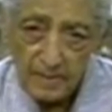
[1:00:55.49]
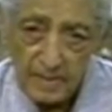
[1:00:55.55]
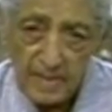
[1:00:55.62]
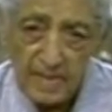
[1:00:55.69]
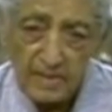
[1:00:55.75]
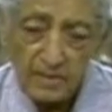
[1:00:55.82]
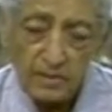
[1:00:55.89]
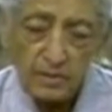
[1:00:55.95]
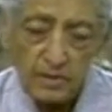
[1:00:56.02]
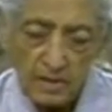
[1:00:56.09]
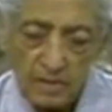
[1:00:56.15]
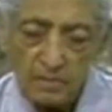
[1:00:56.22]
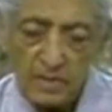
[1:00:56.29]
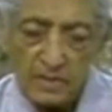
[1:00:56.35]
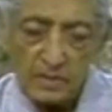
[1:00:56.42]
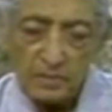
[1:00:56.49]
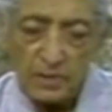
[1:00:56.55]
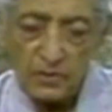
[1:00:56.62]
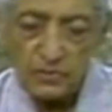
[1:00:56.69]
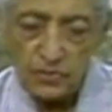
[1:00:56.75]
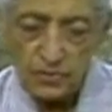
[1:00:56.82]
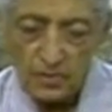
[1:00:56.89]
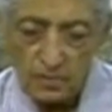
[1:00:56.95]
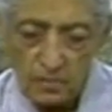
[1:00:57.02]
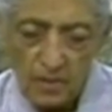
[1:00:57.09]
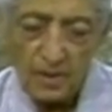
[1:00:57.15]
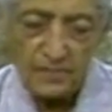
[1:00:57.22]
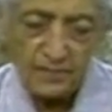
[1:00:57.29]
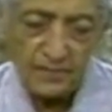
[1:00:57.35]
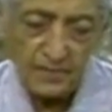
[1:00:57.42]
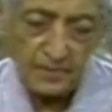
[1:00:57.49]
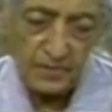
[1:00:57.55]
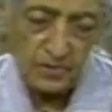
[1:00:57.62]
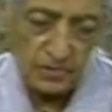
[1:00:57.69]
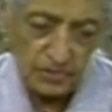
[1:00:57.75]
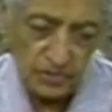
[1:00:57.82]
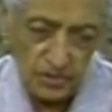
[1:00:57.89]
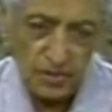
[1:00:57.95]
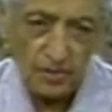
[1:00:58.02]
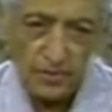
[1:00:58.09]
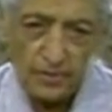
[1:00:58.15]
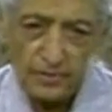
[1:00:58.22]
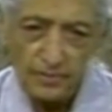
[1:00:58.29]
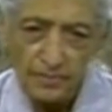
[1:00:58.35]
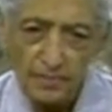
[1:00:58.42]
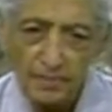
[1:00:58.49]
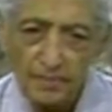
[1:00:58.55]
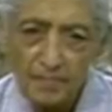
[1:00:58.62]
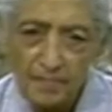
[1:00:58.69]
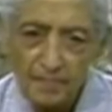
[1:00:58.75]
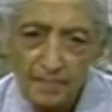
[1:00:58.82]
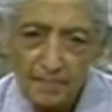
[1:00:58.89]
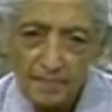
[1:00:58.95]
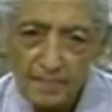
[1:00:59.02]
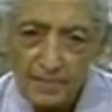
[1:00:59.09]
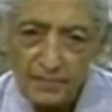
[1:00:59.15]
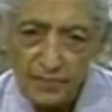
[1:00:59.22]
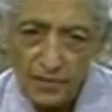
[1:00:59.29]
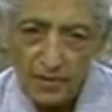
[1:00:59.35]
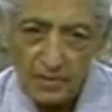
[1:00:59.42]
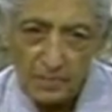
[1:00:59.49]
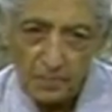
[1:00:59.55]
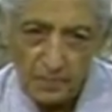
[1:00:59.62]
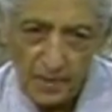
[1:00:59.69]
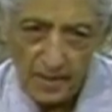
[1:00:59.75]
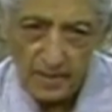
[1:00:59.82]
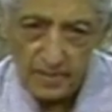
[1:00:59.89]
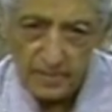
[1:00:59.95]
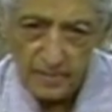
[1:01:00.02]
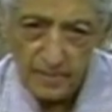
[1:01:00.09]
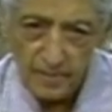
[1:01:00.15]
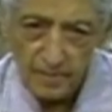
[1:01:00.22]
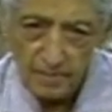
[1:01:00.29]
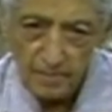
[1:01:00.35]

then the image about your wife and your children, if you are a parent.